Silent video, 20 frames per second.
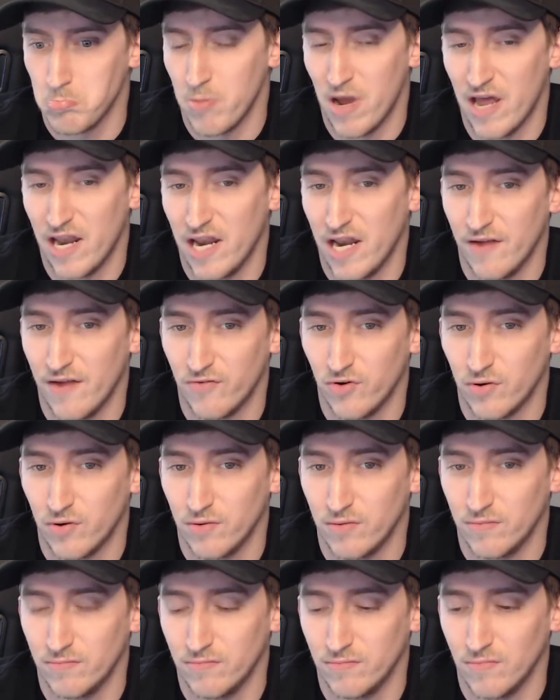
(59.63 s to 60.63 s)
had
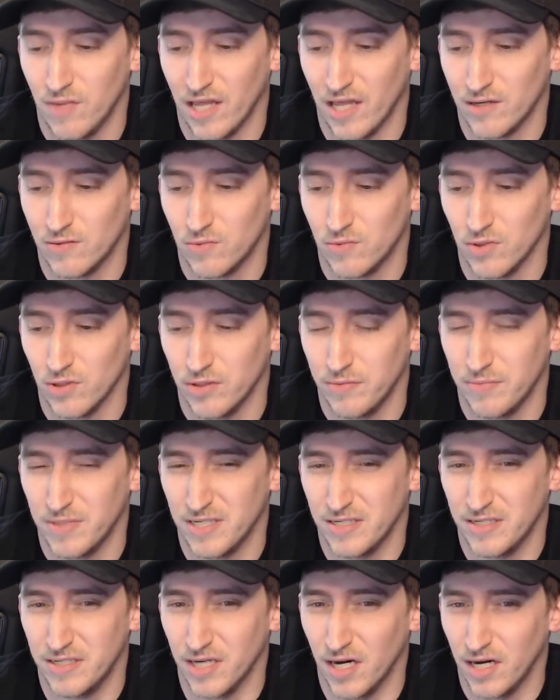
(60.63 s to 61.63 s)
never like really
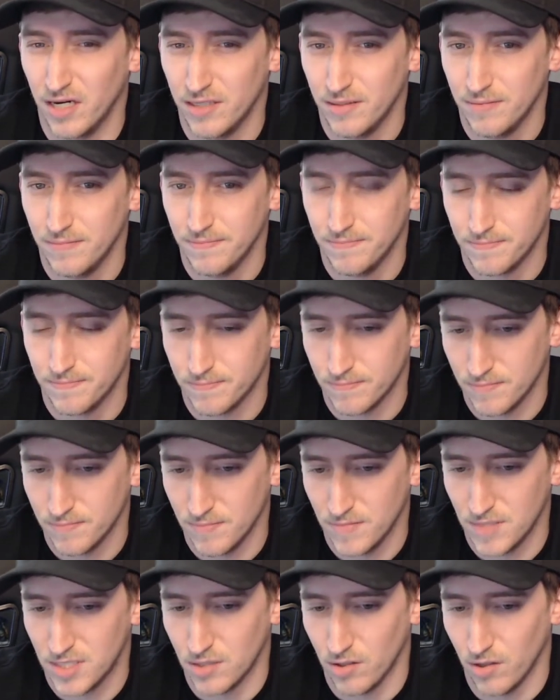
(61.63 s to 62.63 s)
been done
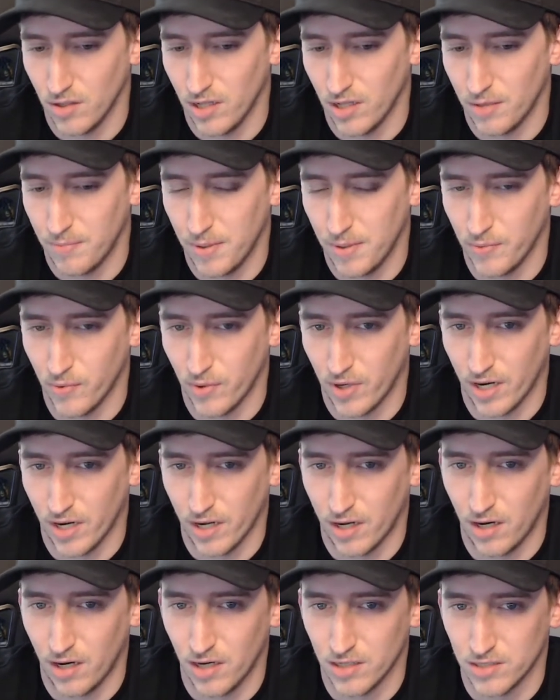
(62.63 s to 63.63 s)
so a lot of people were kind
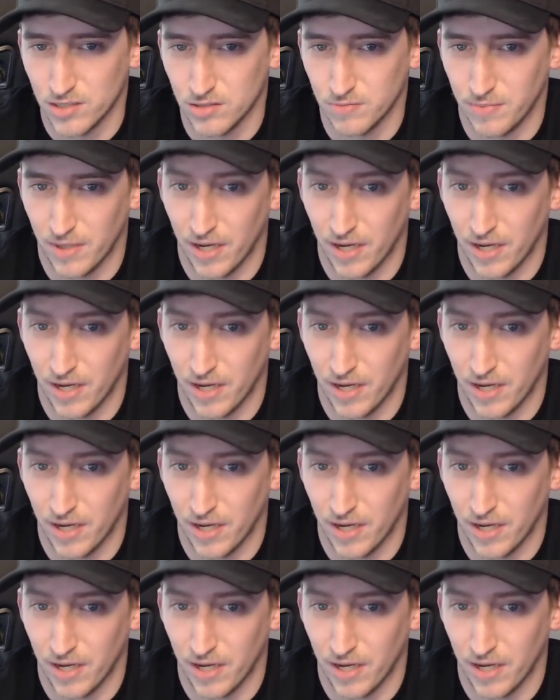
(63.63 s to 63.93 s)
of cautious about